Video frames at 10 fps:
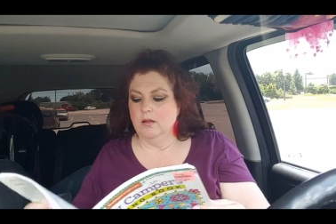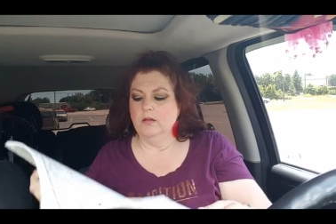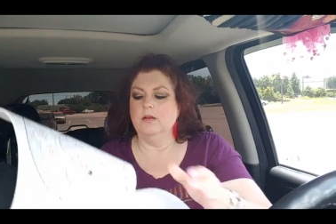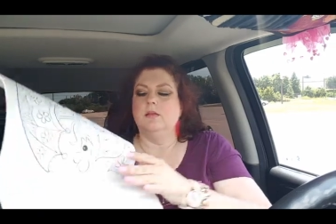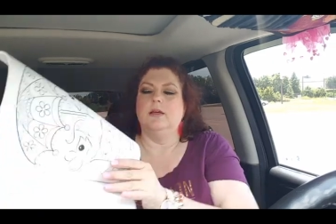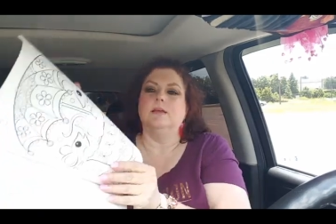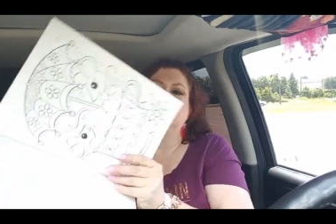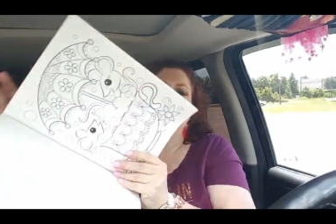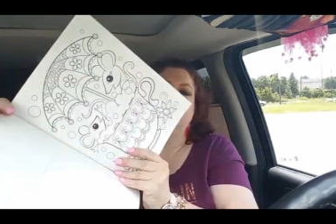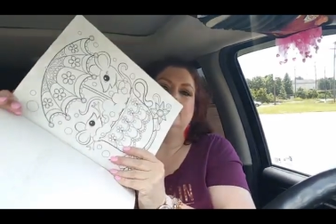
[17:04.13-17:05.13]
look at
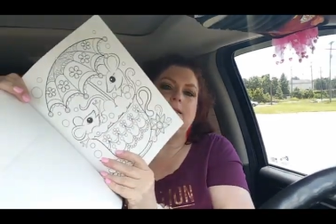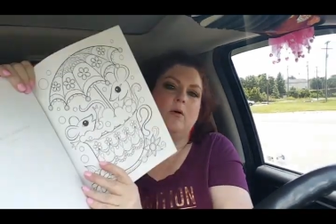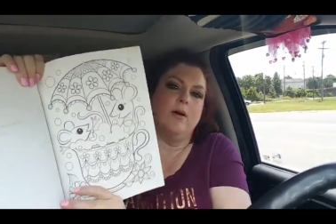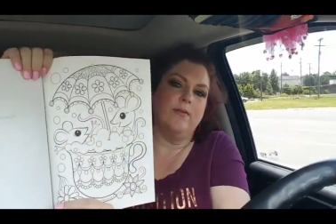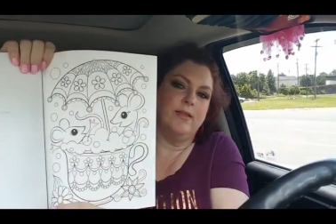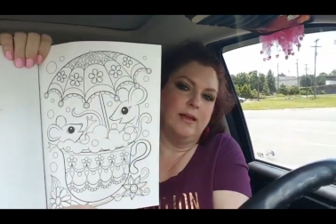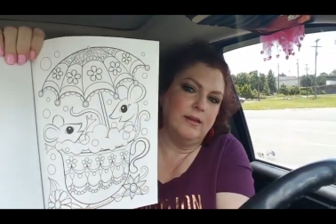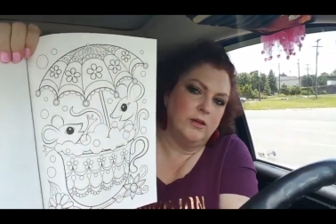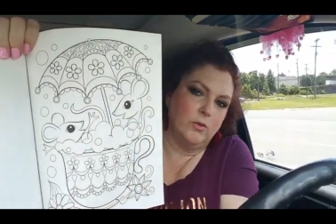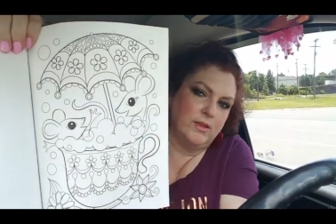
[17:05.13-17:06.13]
this. This don't have anything
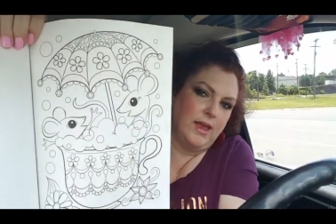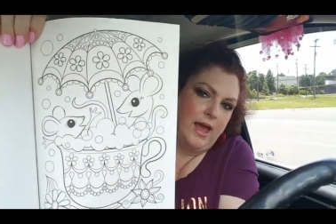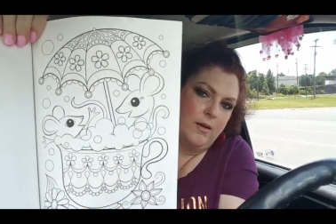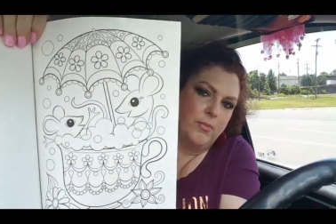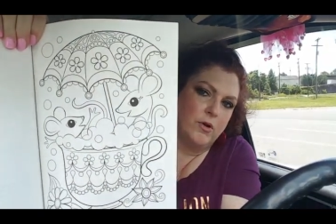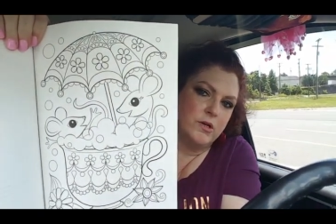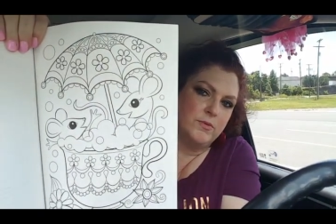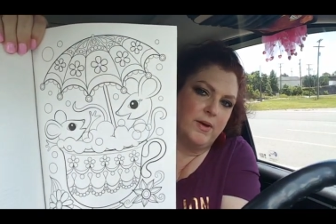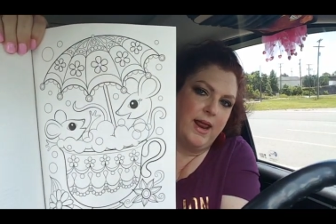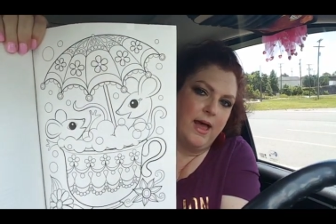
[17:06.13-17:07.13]
to do with
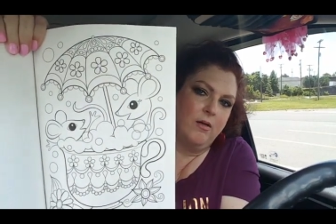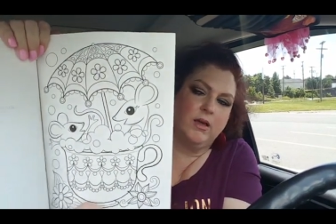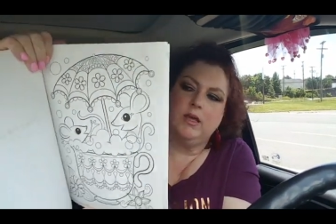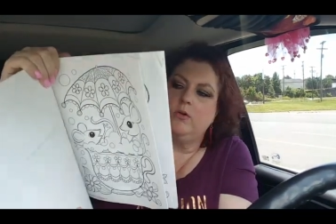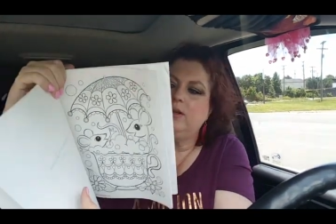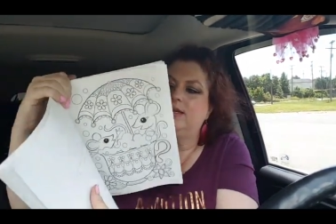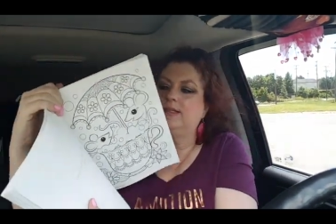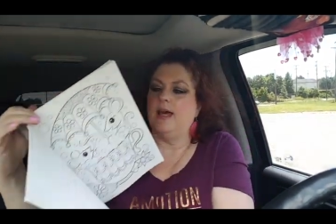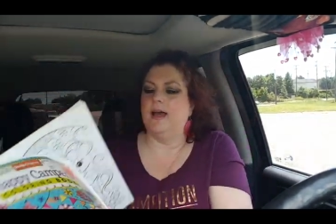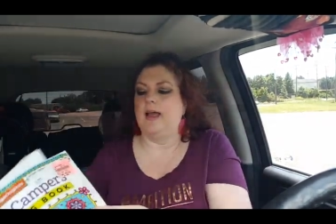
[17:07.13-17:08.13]
campers, but how cute
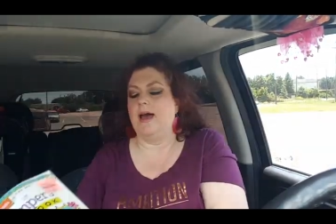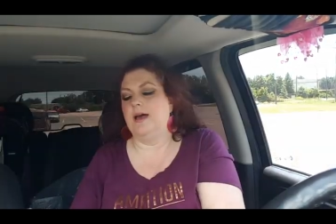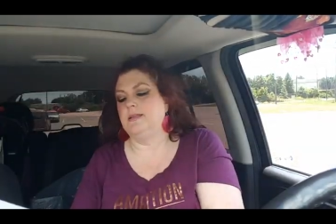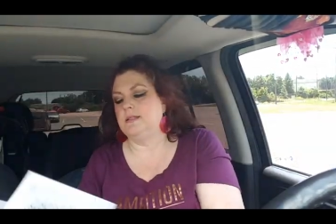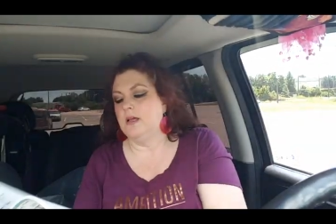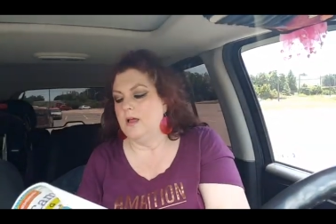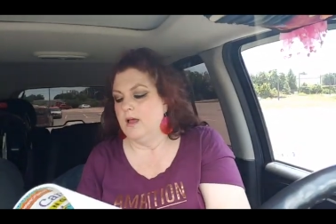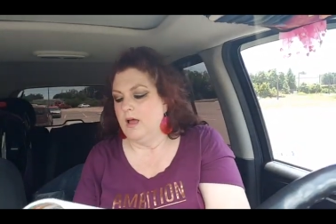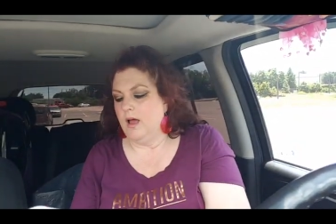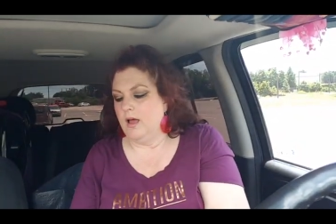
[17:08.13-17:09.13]
is that, guys?
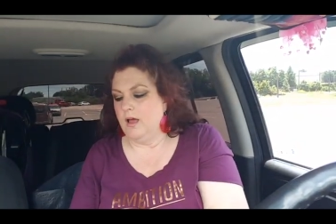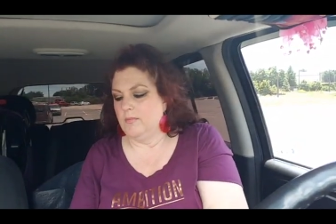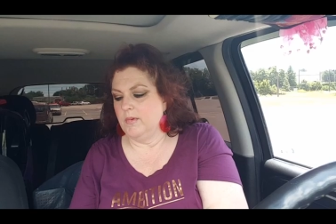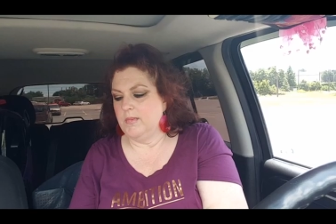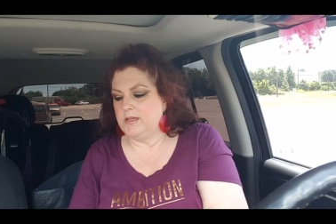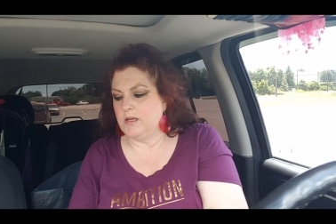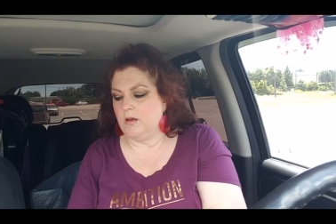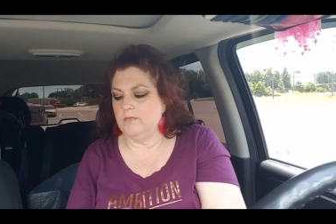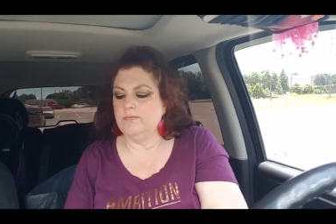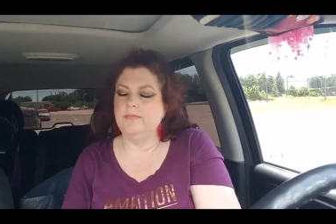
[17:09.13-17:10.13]
Um, let me show,
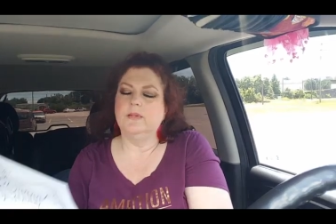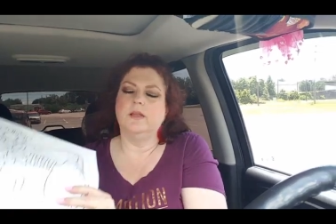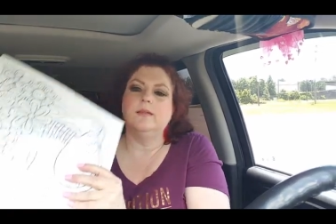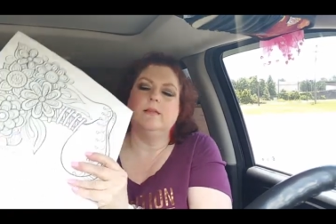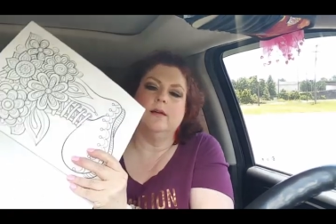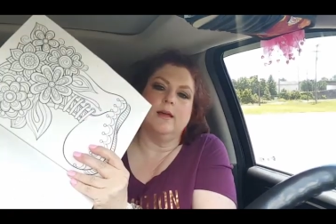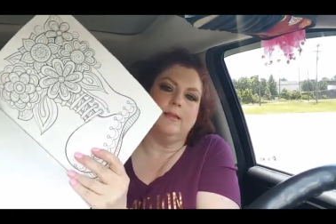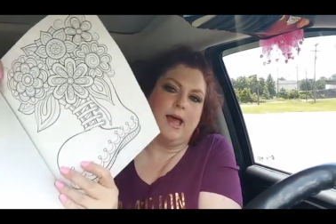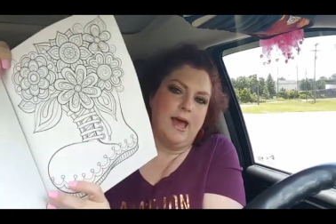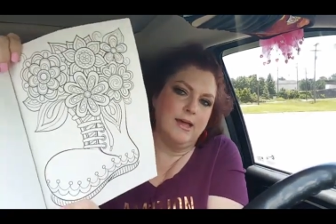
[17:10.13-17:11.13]
look
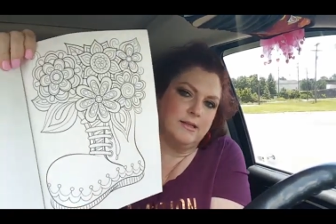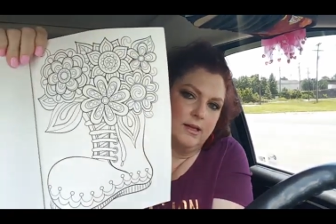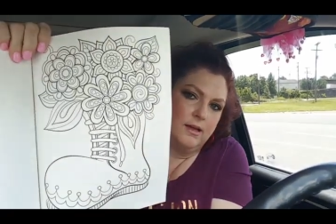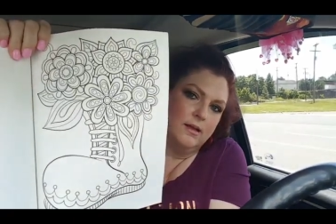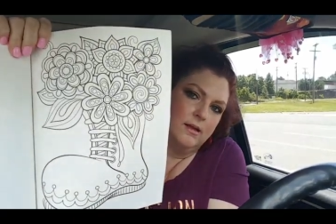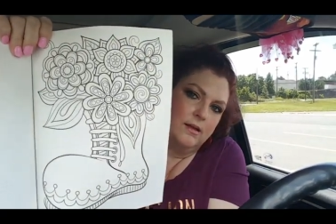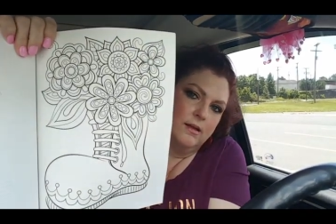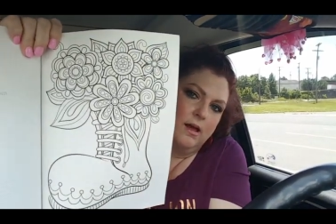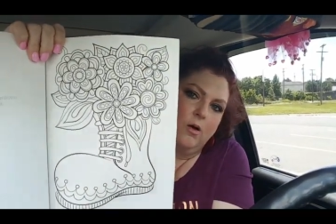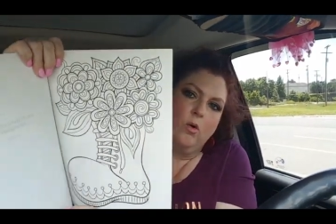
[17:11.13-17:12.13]
at that.
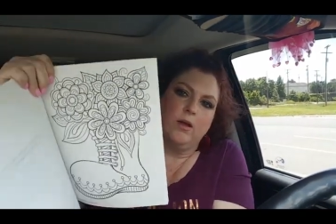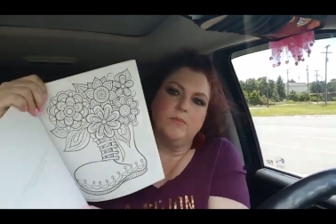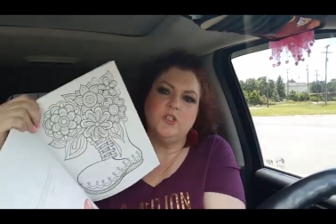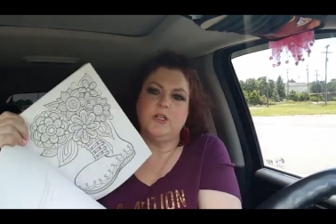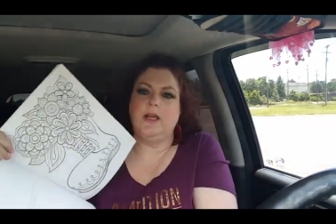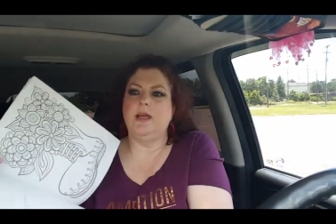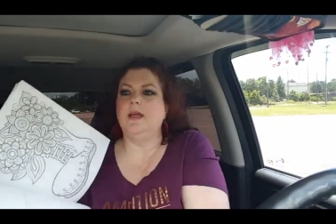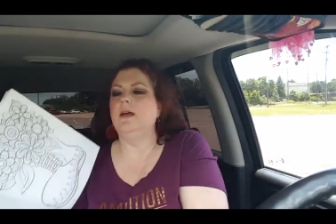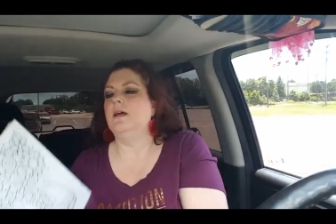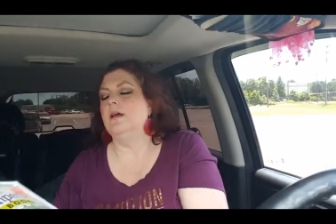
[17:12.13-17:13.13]

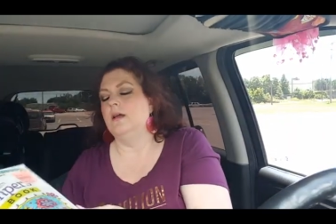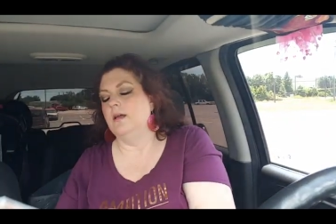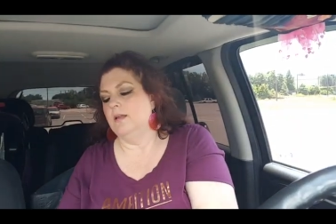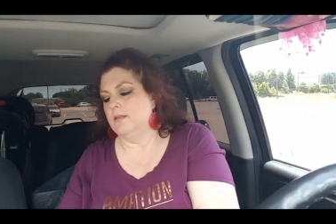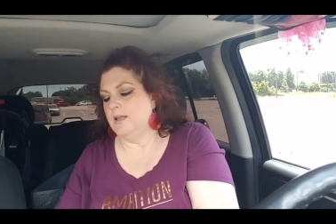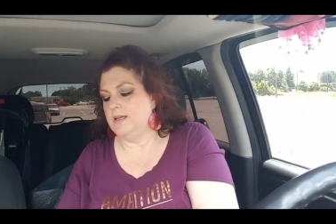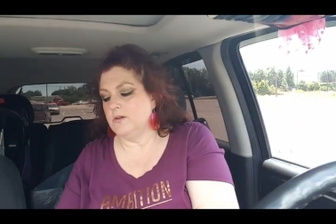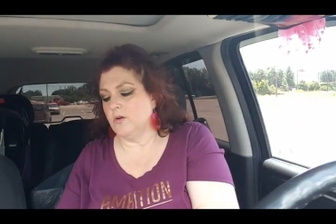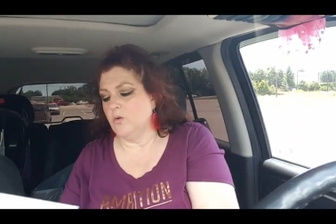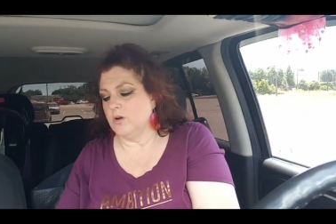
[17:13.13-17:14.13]
OMG. These
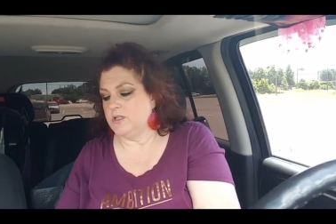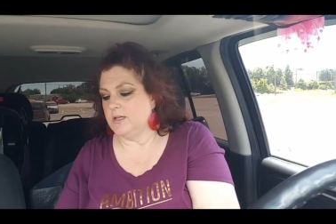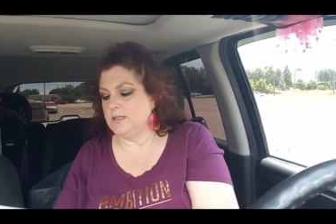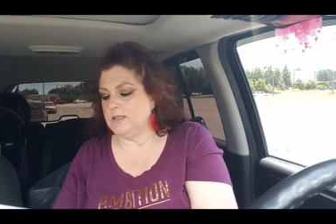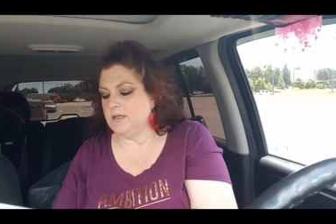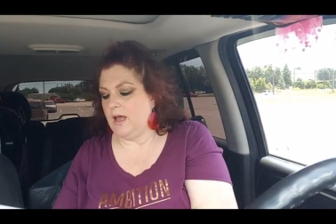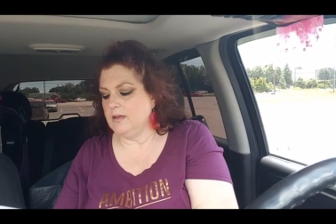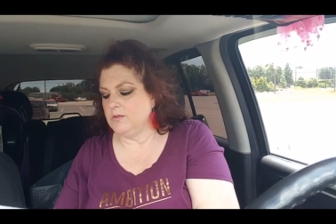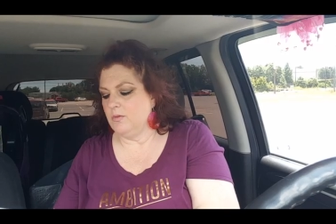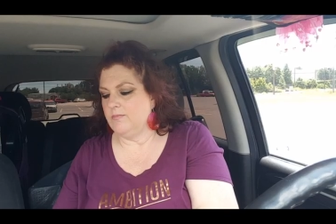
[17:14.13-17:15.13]
are gorgeous. I
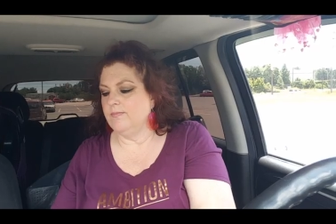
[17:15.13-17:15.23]
just